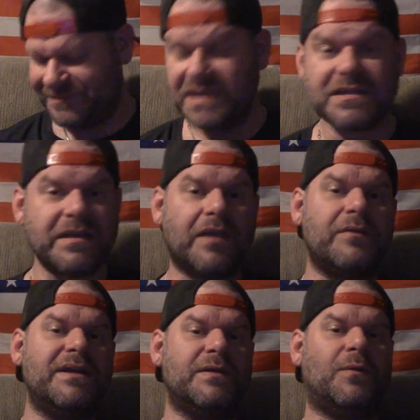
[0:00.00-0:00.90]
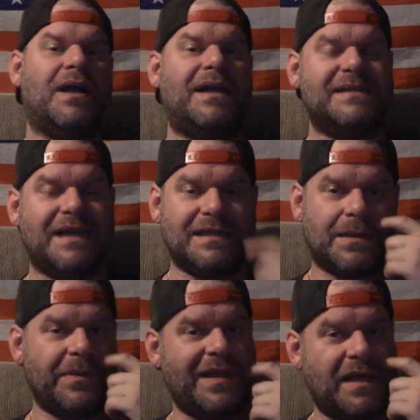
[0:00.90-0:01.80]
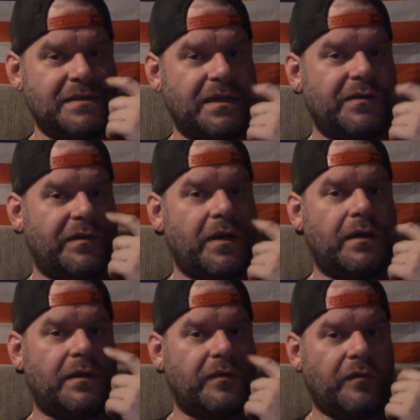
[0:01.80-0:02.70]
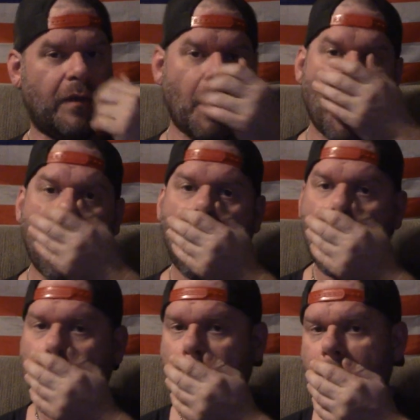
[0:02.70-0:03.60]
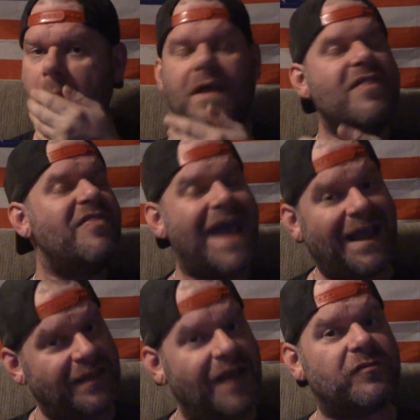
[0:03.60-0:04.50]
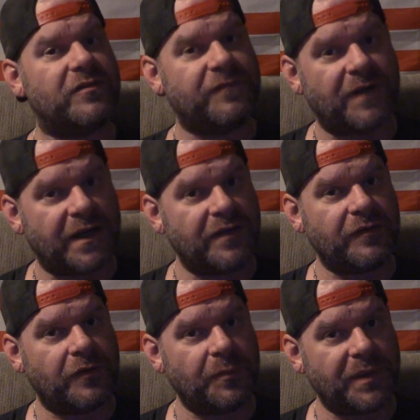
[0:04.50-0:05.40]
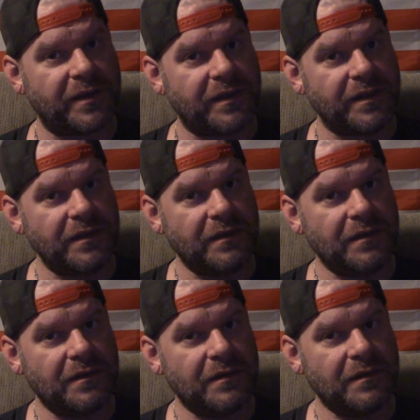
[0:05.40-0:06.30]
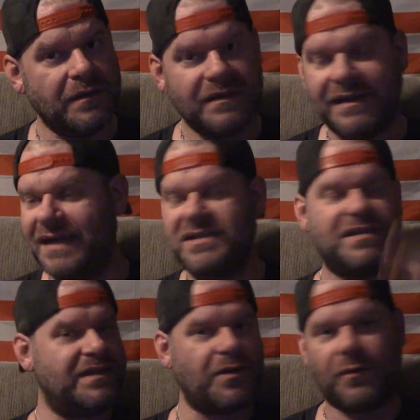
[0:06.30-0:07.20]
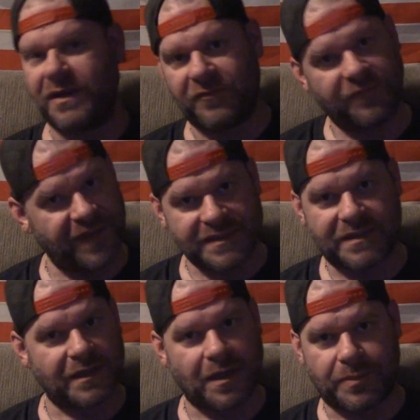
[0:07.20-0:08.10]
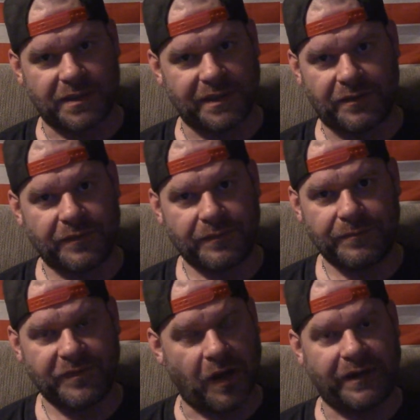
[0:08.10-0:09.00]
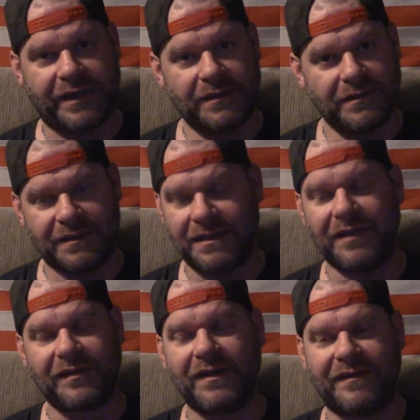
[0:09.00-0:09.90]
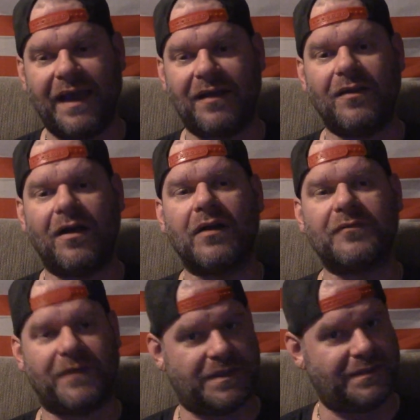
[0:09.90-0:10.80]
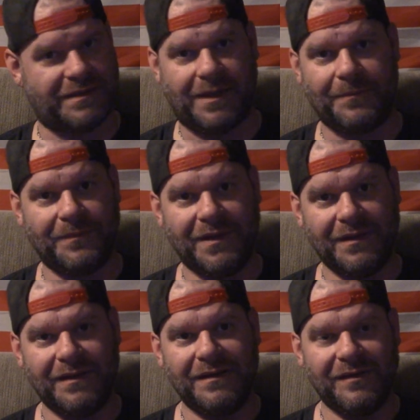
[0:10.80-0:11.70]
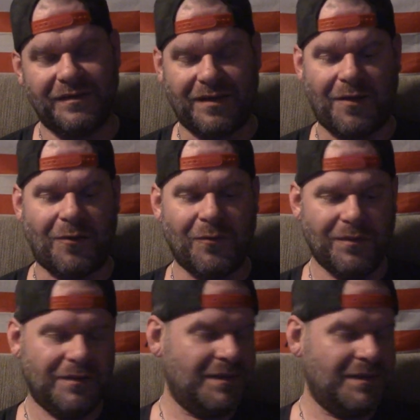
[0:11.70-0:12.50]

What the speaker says: It's another reason why I say it's going to be 1,000 years of darkness. That level of fucking stupidity, that shit don't get fixed in a couple of years. Sorry. It's going to take a long fucking time. So,